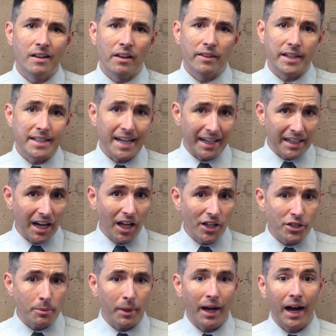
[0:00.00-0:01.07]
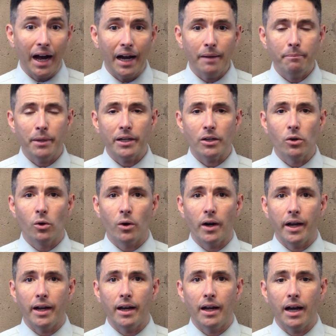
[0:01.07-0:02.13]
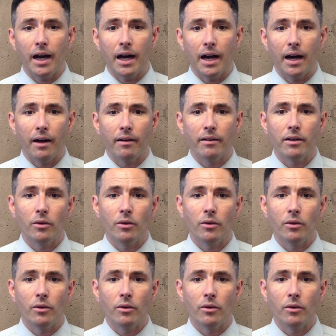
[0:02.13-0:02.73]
The technology behind Bitcoin uh,